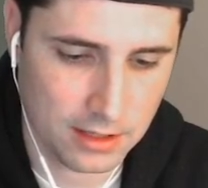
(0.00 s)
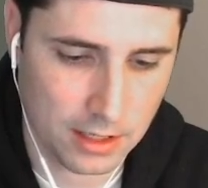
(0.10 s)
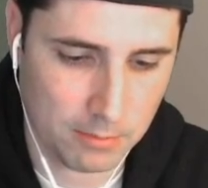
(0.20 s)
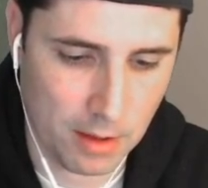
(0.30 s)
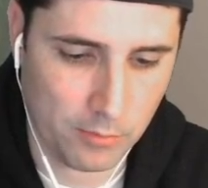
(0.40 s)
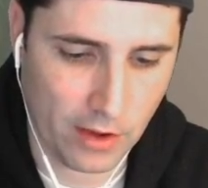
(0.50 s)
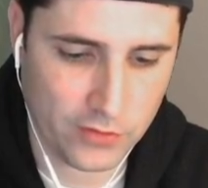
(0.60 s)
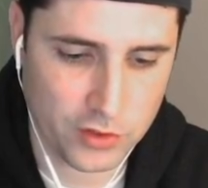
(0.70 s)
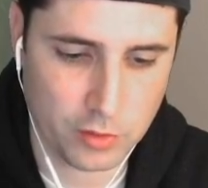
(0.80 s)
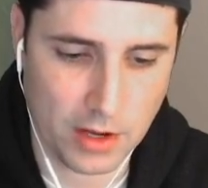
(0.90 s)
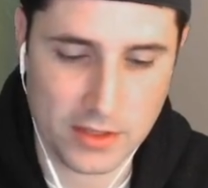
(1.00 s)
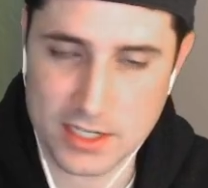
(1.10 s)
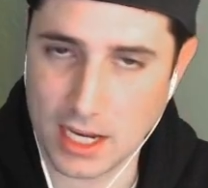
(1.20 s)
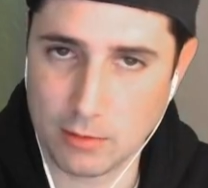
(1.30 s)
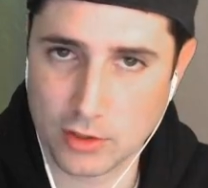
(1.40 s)
my buff shroom on the
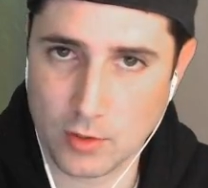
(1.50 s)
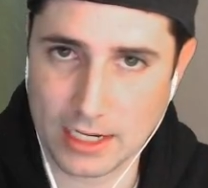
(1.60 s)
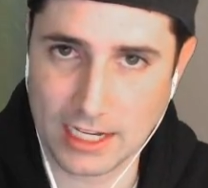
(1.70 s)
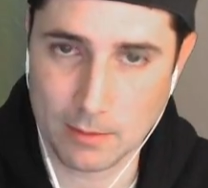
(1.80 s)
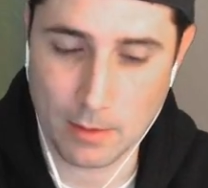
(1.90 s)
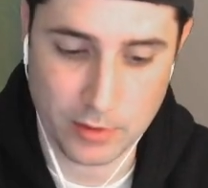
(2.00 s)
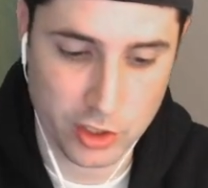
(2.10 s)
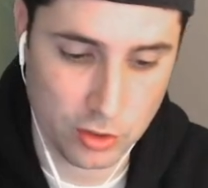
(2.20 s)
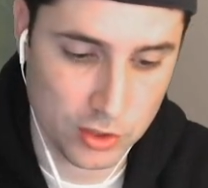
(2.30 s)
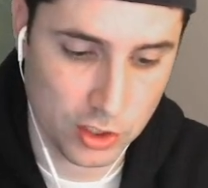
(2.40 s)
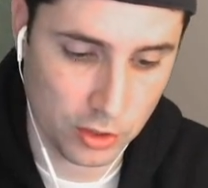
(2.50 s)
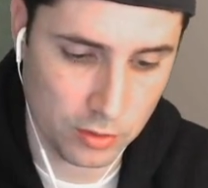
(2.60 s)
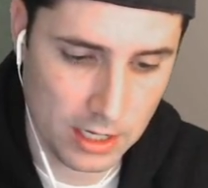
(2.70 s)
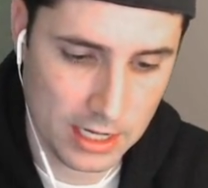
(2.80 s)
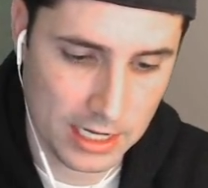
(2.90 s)
table so I can get them up to 2-2,
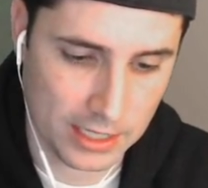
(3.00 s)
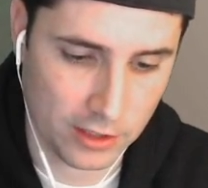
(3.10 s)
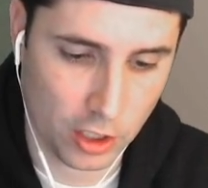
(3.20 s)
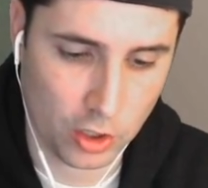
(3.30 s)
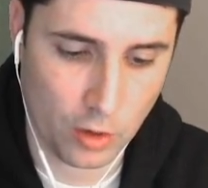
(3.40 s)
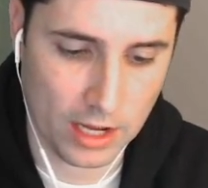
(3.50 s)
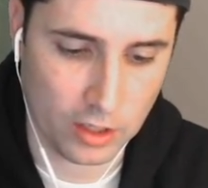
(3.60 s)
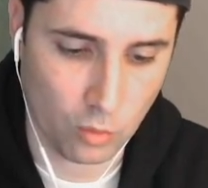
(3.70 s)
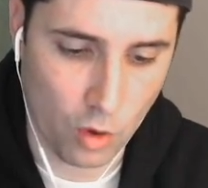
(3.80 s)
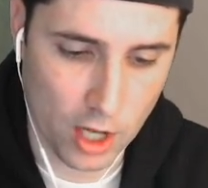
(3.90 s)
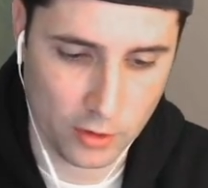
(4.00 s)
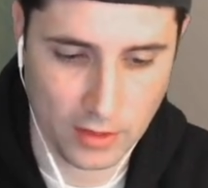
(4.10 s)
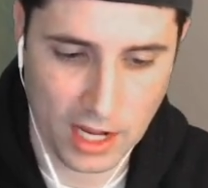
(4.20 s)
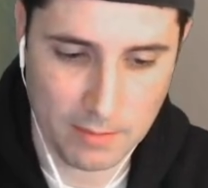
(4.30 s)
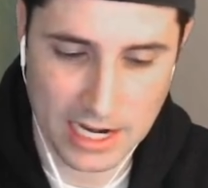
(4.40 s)
and then I'll go ahead and water
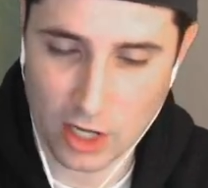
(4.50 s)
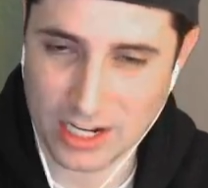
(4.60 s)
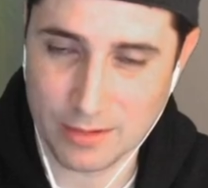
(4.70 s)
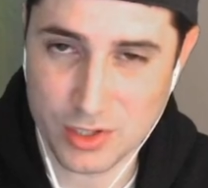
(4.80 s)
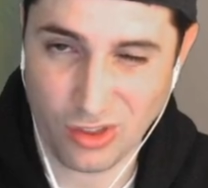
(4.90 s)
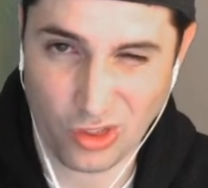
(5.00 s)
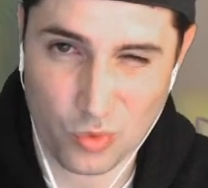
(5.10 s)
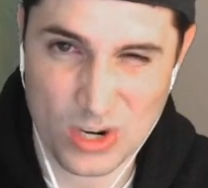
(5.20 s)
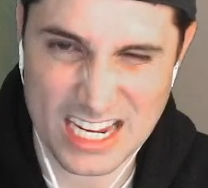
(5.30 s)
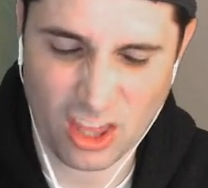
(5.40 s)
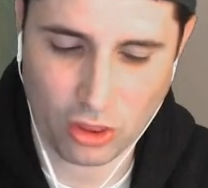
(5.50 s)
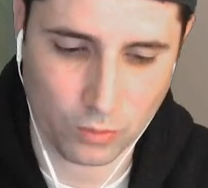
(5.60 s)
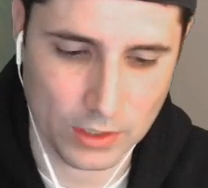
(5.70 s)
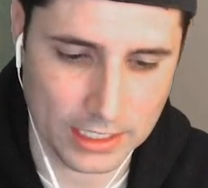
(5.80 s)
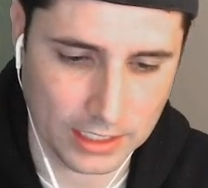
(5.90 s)
them, and I'll get them to
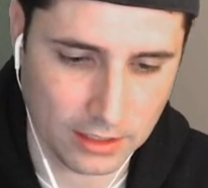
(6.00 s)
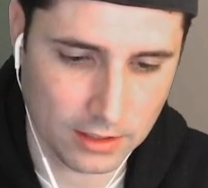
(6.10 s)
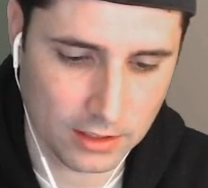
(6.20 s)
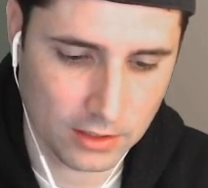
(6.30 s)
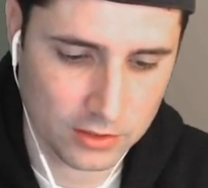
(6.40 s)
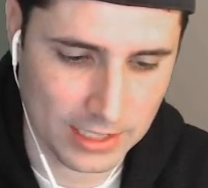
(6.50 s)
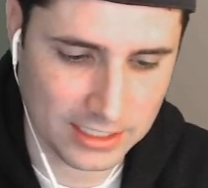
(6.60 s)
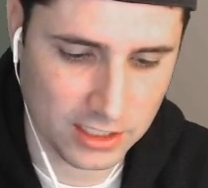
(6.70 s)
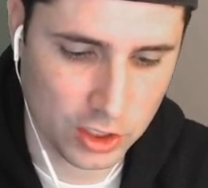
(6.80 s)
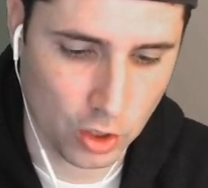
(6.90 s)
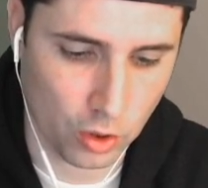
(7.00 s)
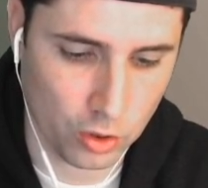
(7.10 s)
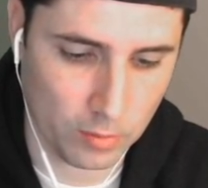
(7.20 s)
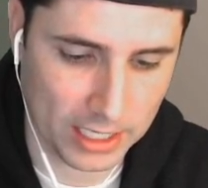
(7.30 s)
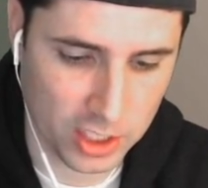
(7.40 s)
3-3. So that's the goal. Oh
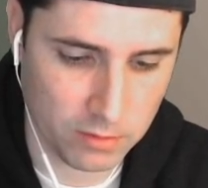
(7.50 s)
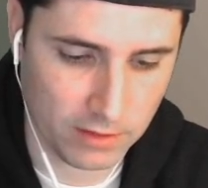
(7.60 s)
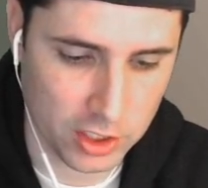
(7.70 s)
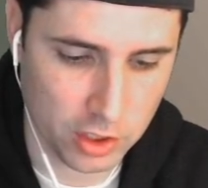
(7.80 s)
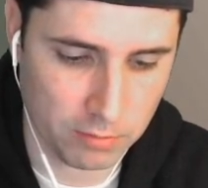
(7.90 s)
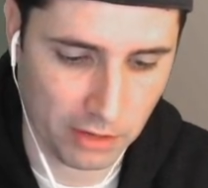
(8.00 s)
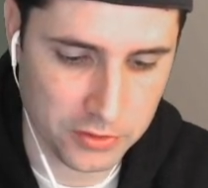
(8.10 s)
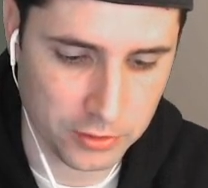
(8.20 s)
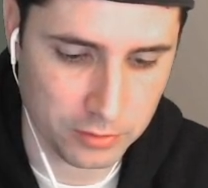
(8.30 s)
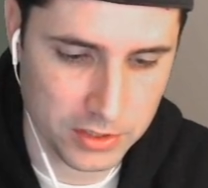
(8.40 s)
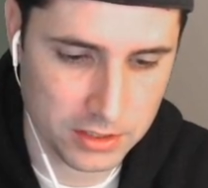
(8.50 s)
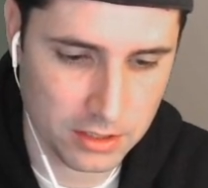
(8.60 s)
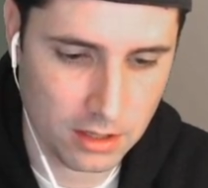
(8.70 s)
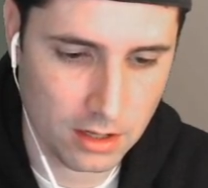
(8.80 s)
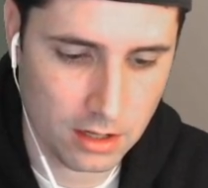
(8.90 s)
my gosh, we've got 2 buff shrooms.
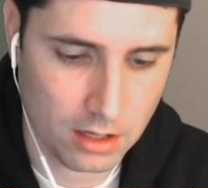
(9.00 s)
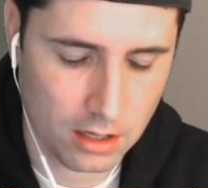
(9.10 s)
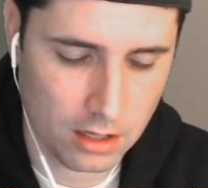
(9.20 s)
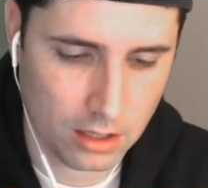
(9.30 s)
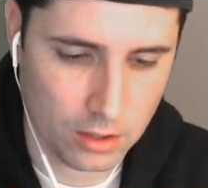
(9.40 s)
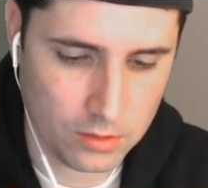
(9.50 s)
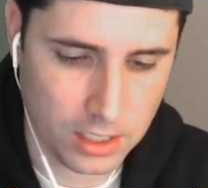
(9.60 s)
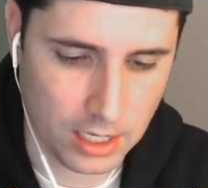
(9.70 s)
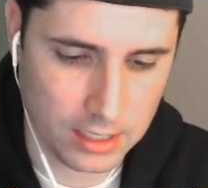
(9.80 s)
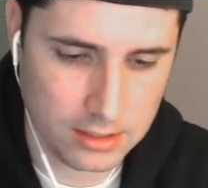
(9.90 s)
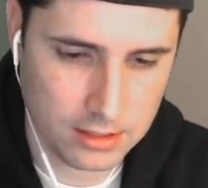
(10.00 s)
Okay.